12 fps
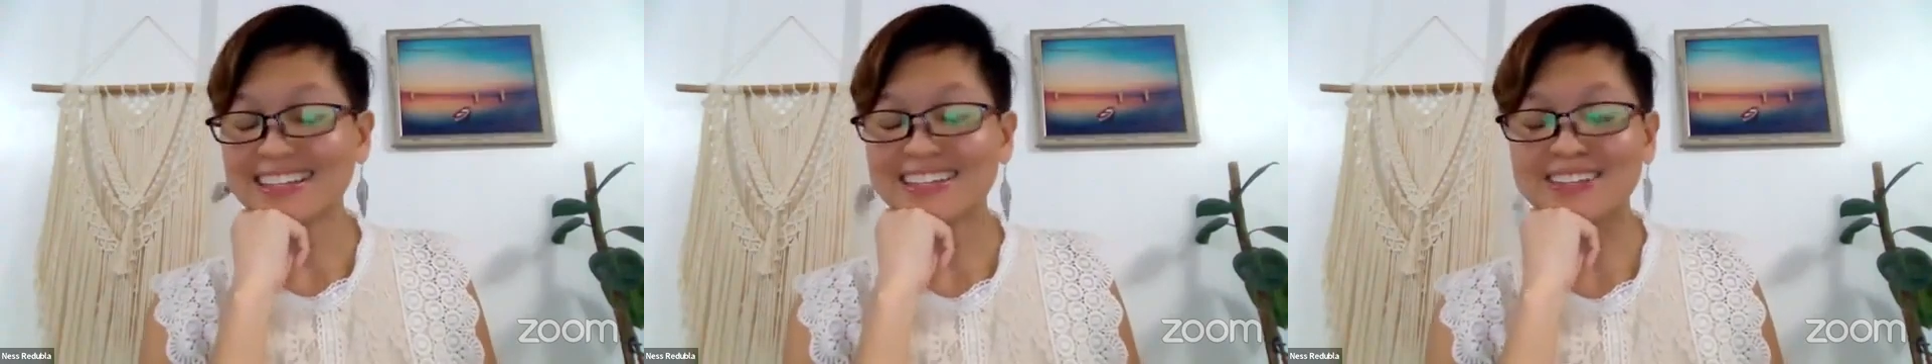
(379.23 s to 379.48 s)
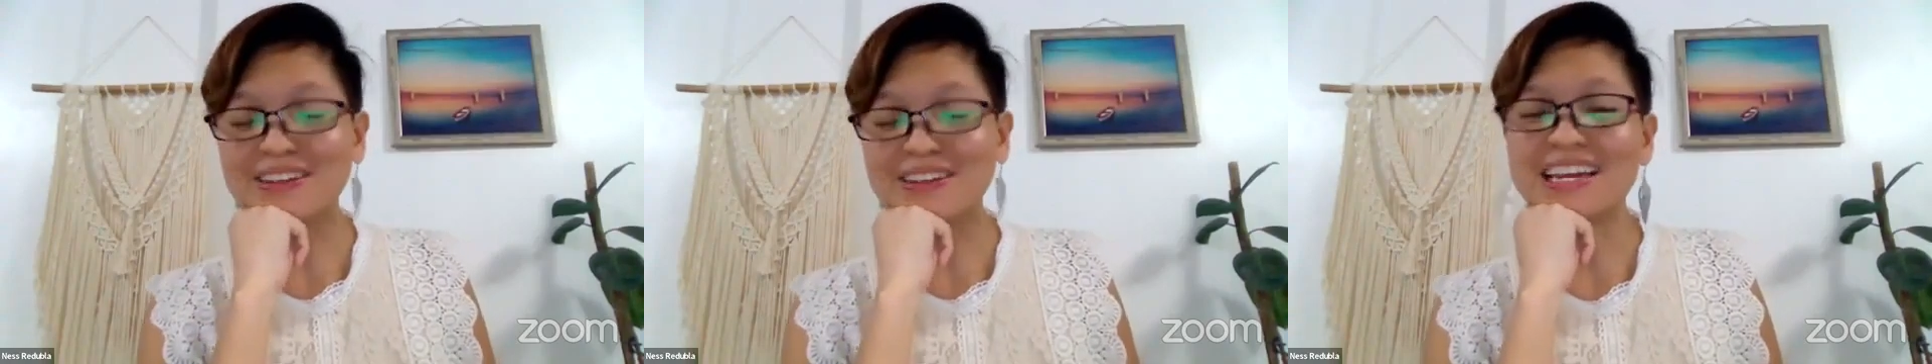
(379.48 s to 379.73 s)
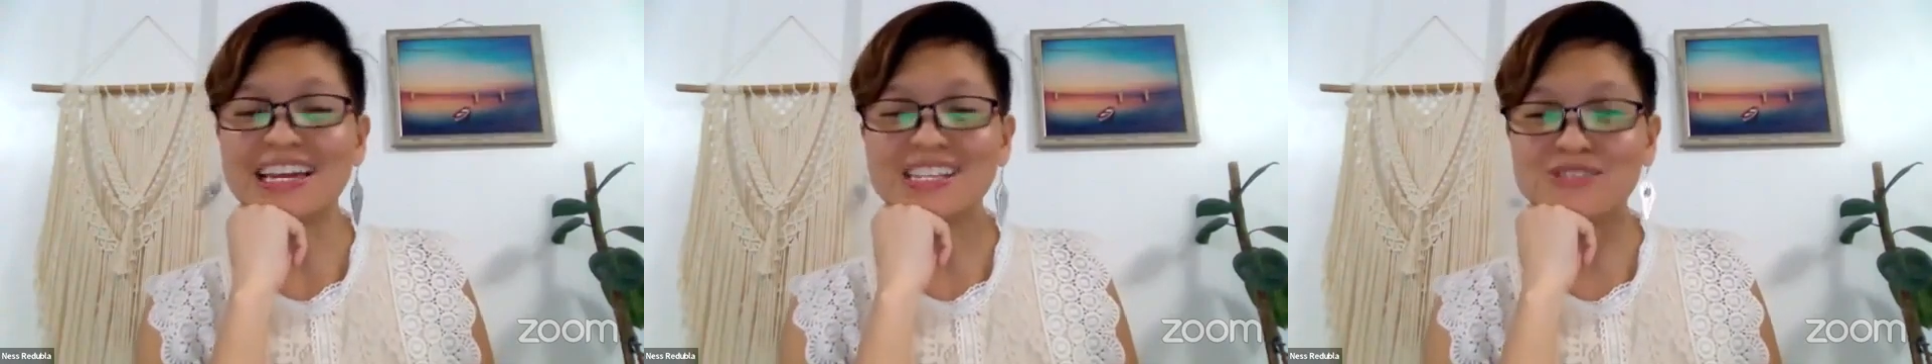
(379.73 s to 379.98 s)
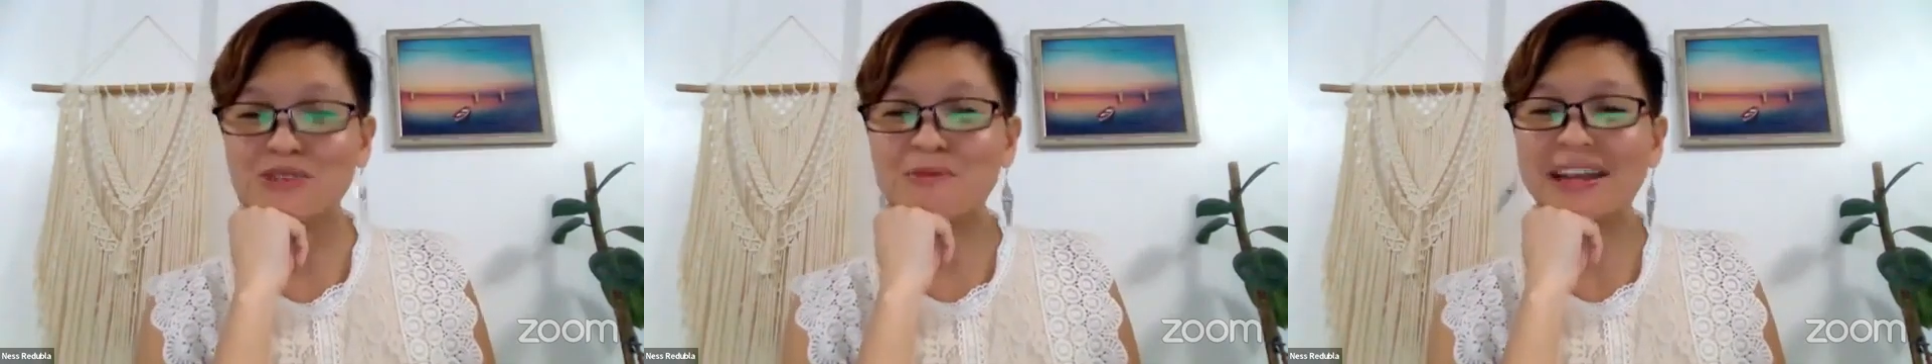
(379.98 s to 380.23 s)
a case
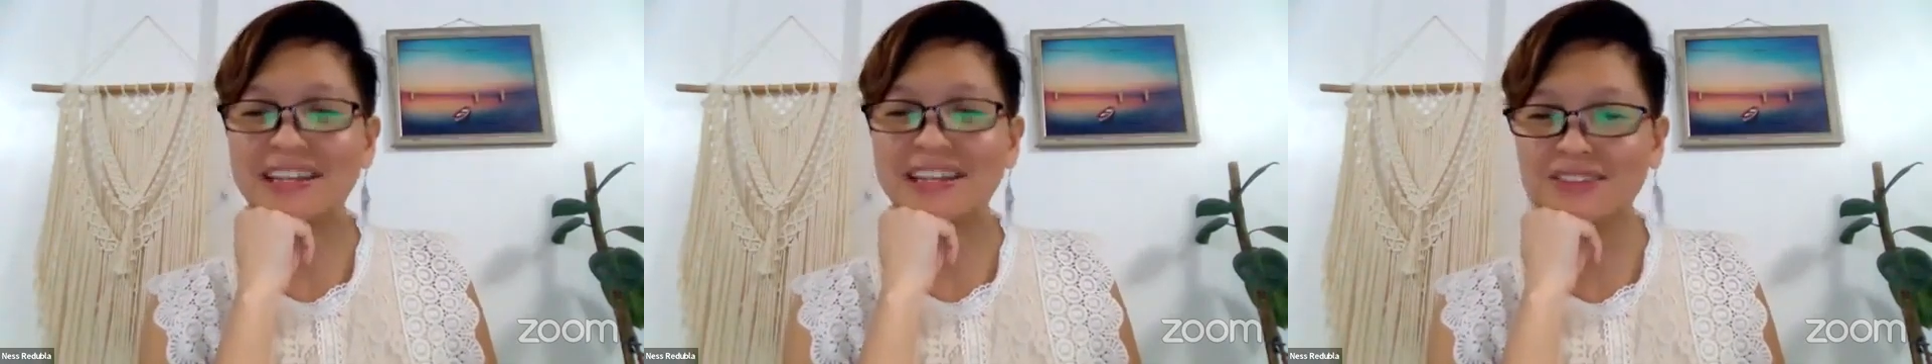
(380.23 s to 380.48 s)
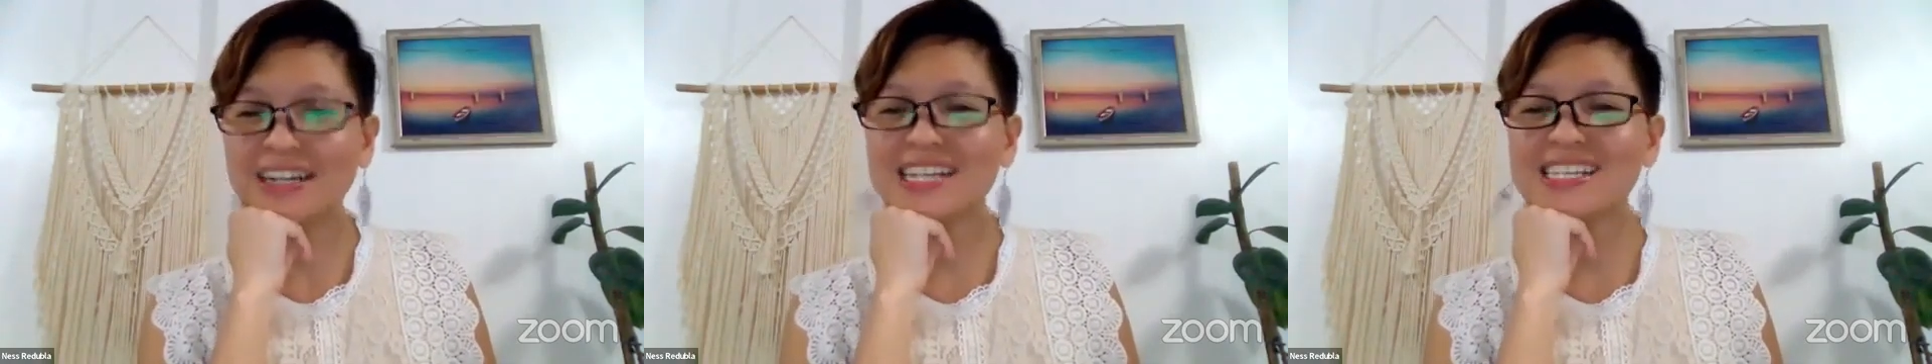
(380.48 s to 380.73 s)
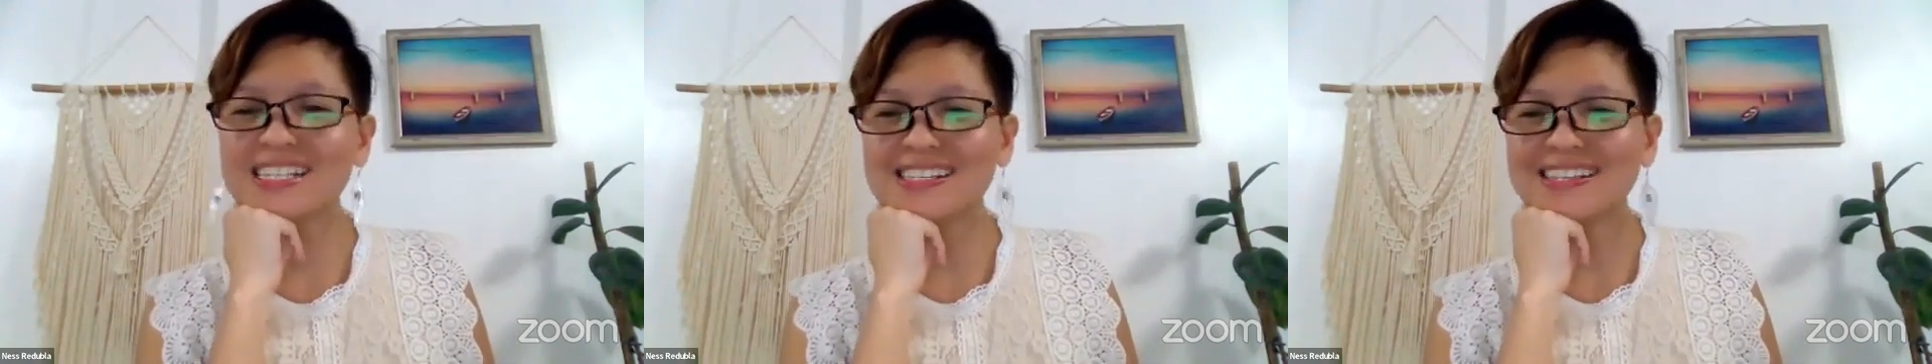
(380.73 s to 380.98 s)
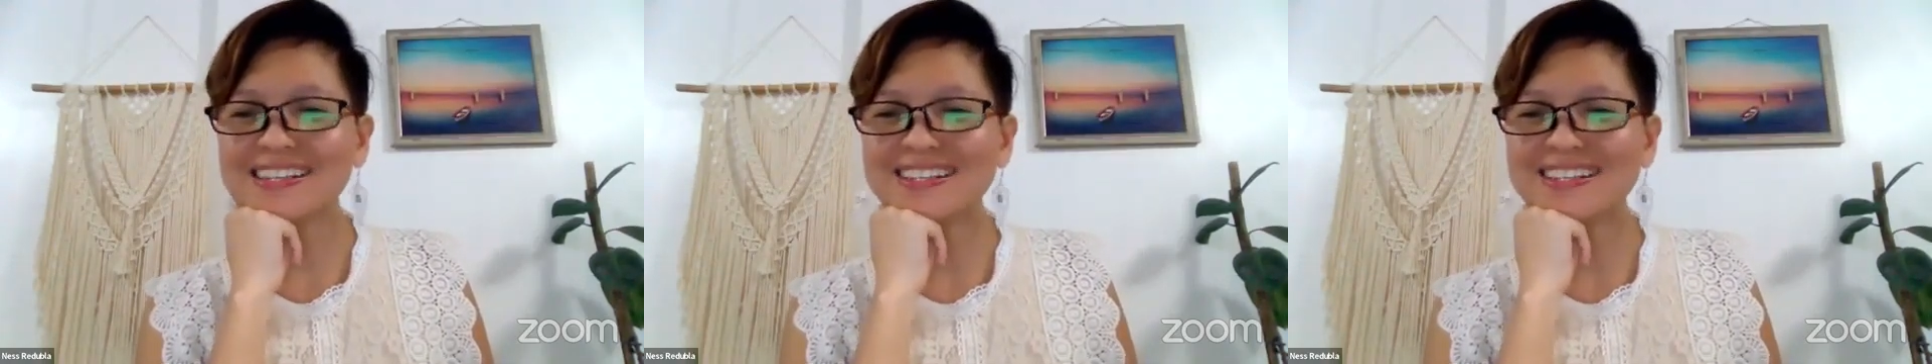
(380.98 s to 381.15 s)
for many of us.